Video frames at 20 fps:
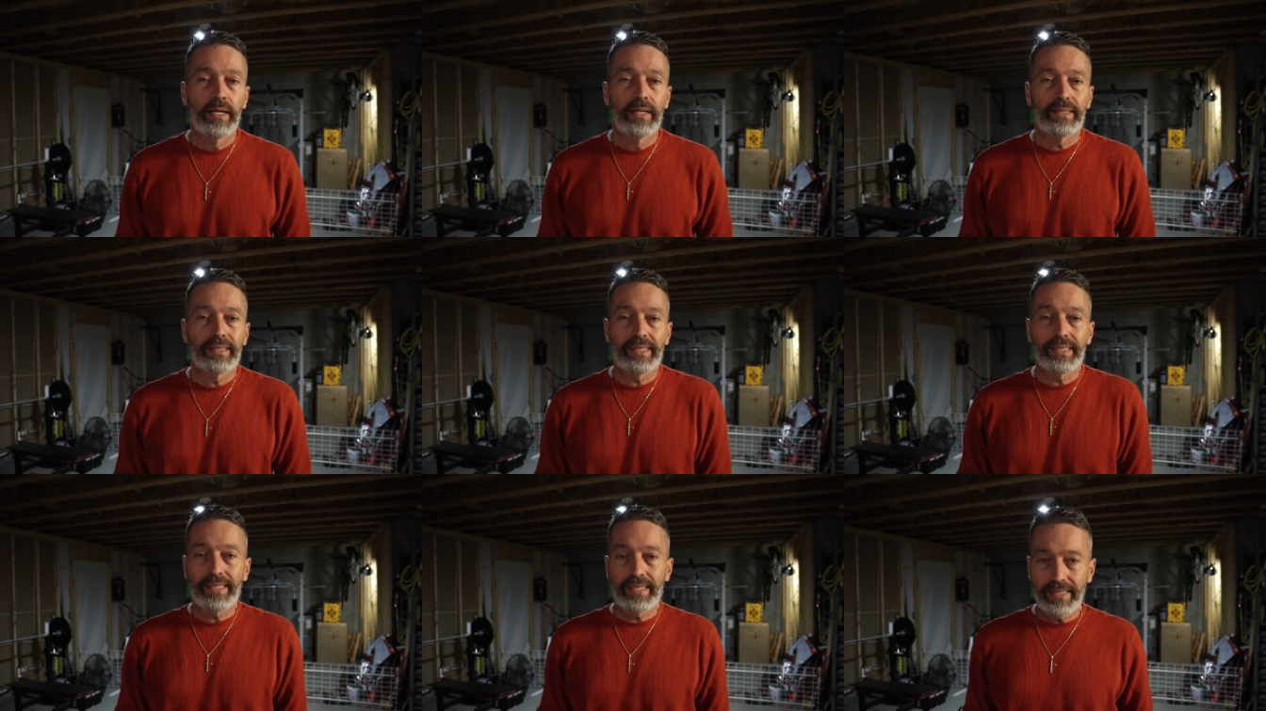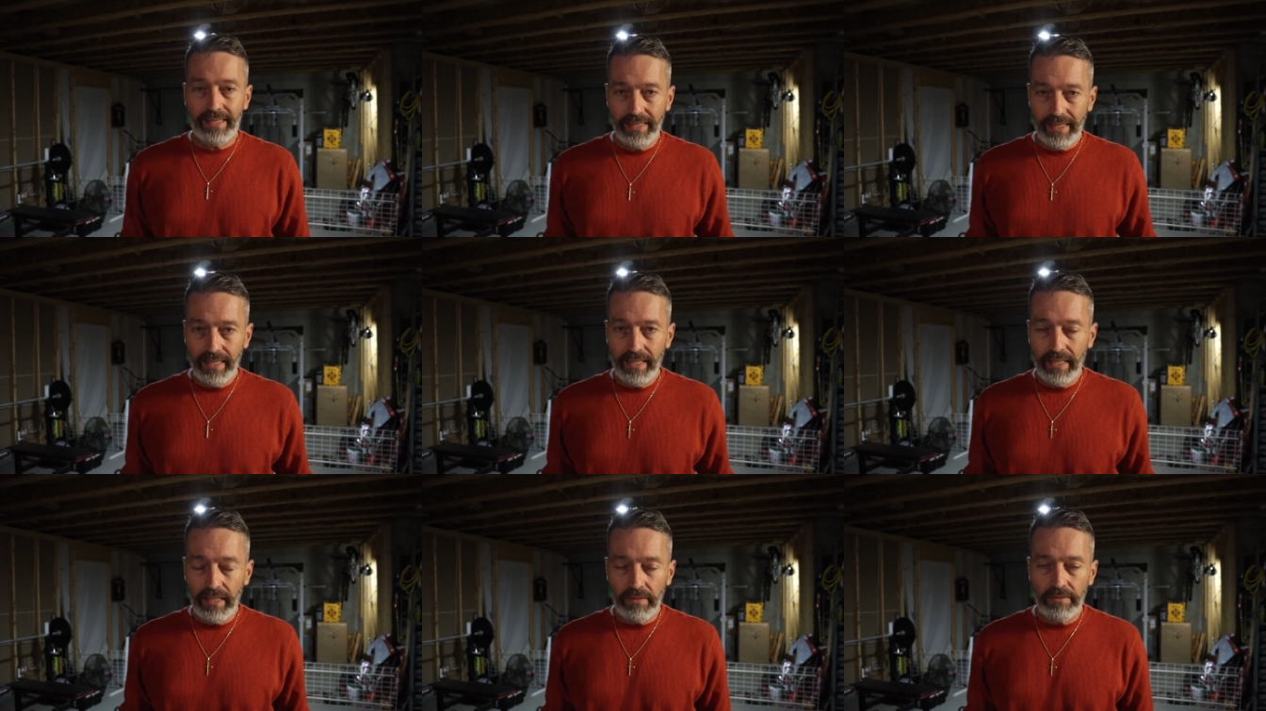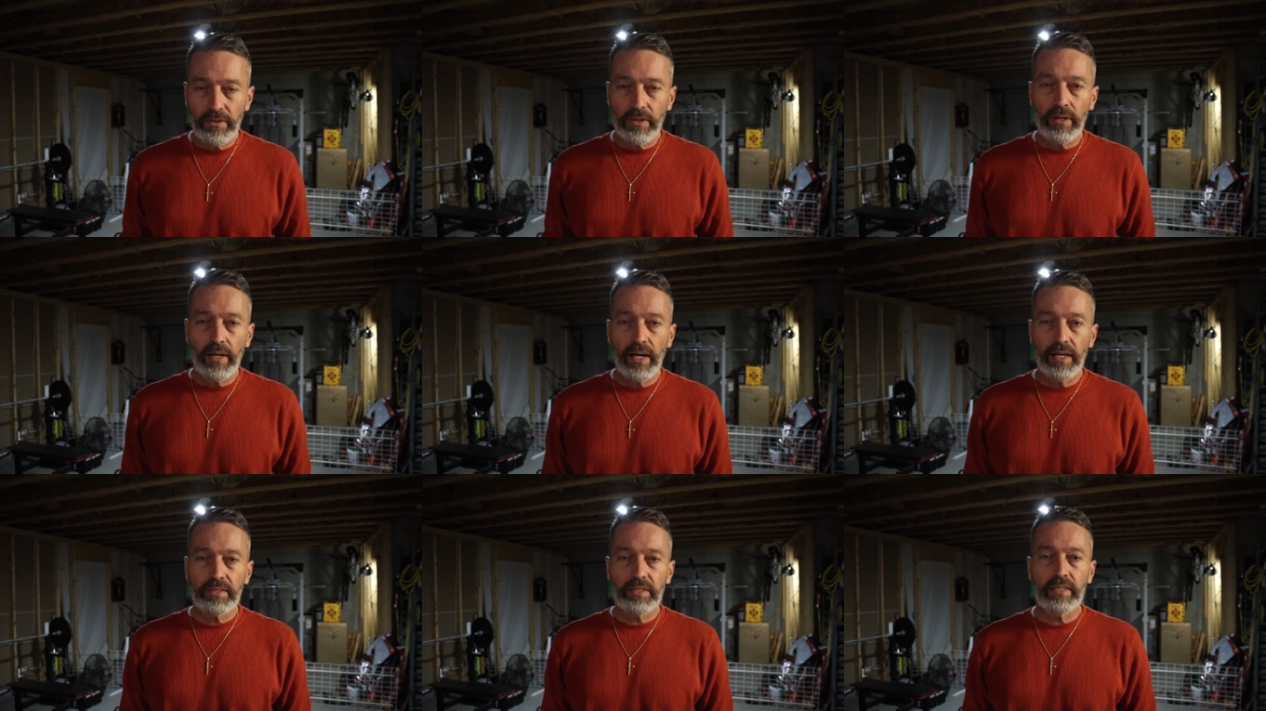to see if you're
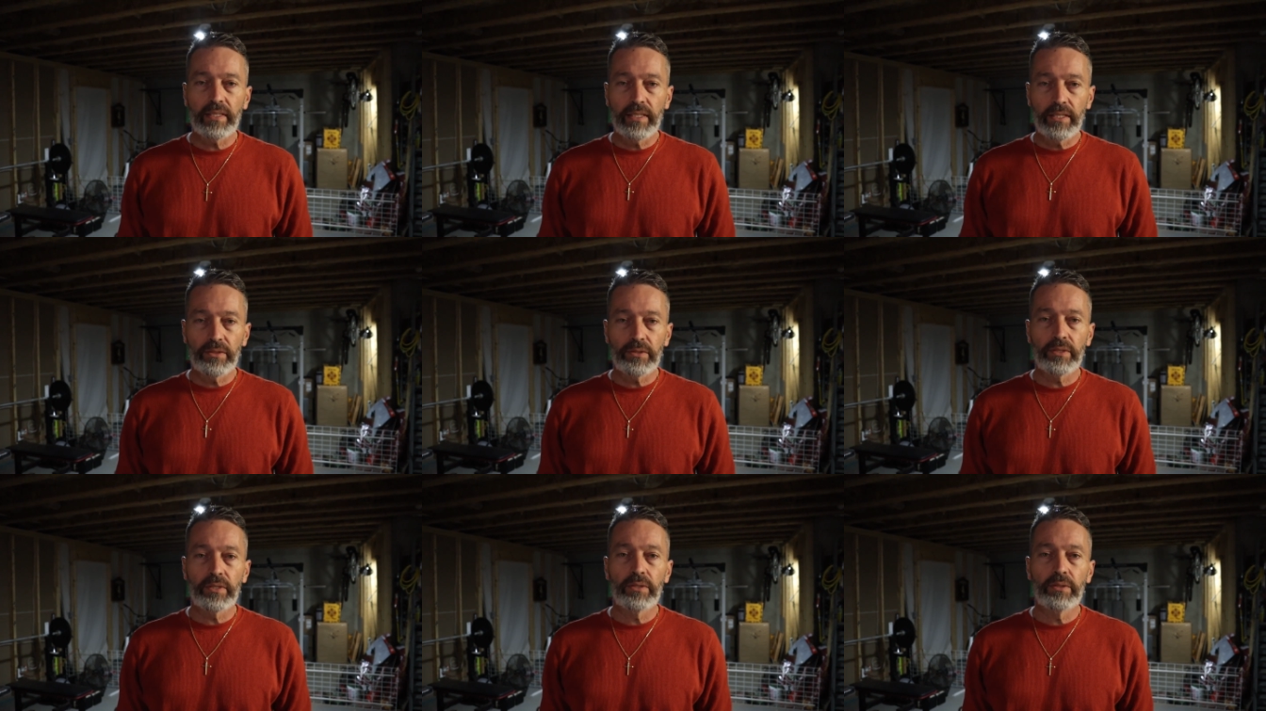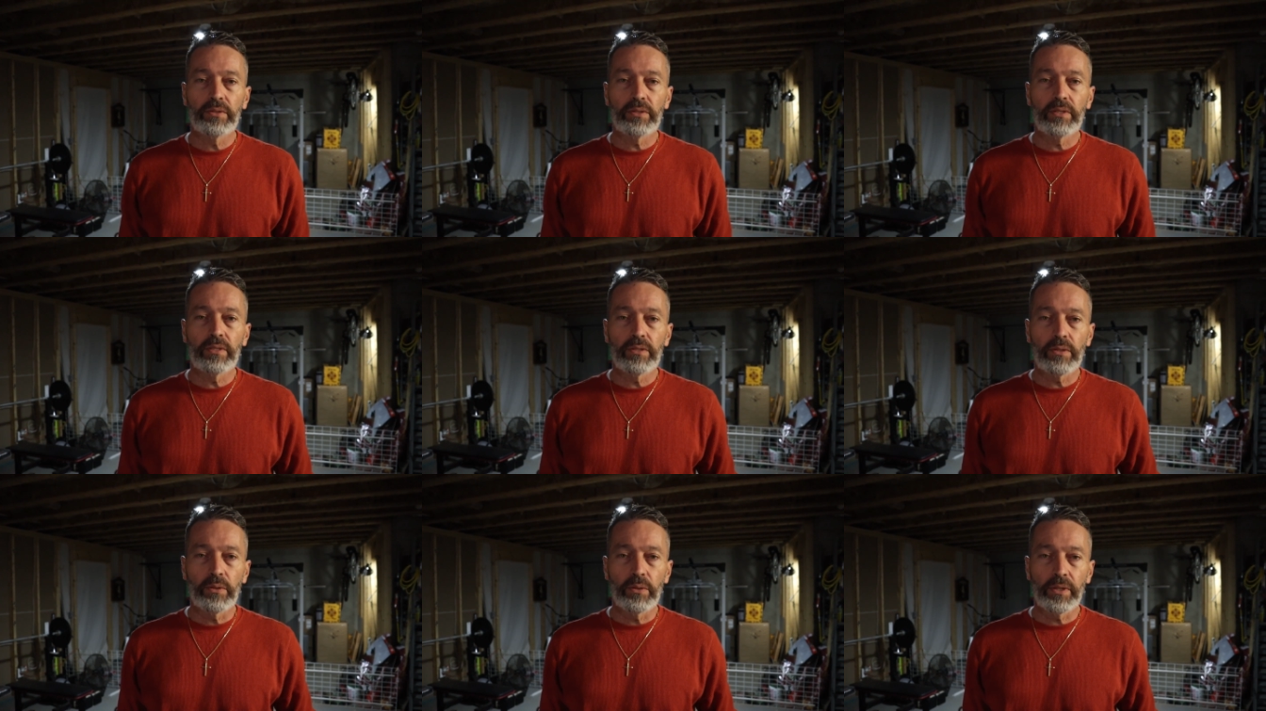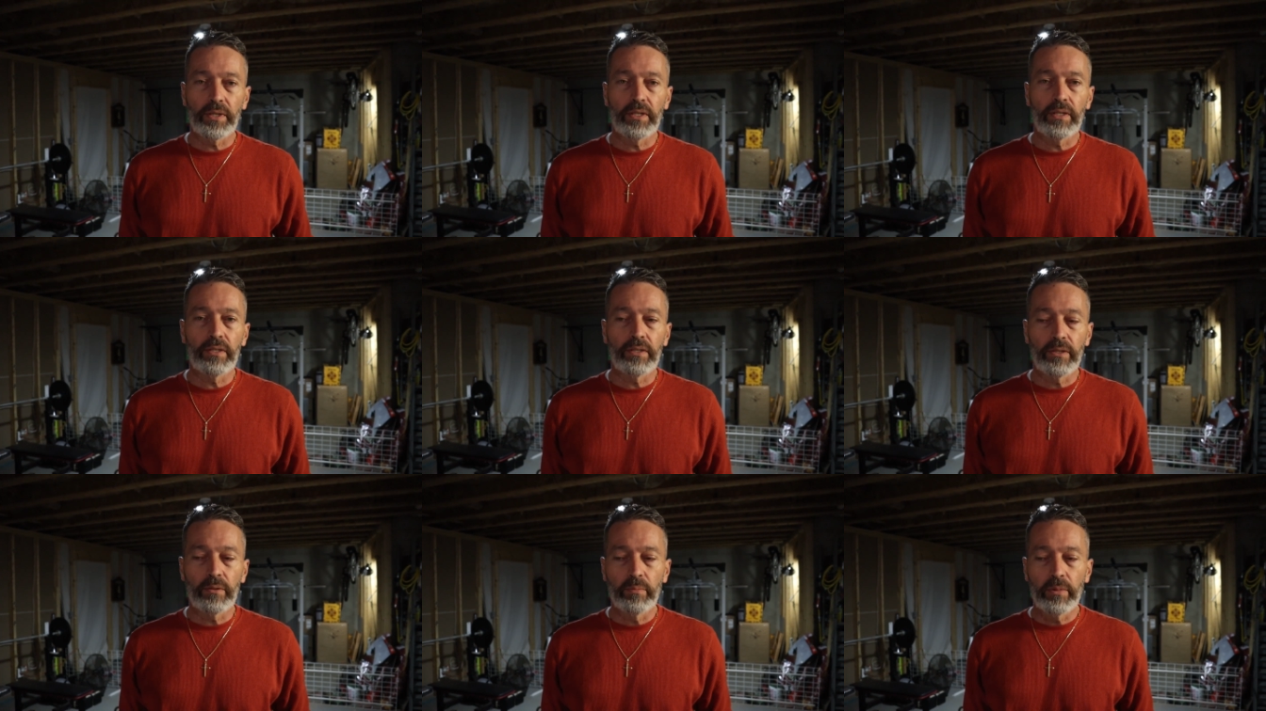actually introducing torque
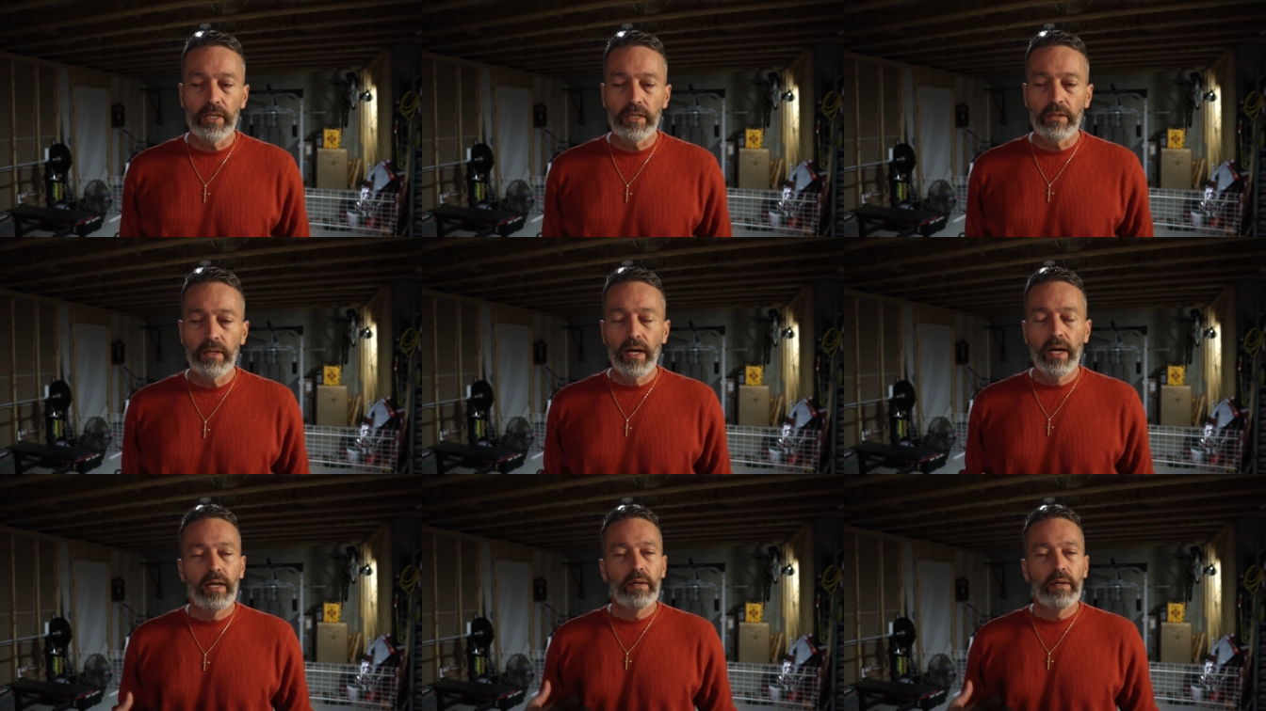into your bow,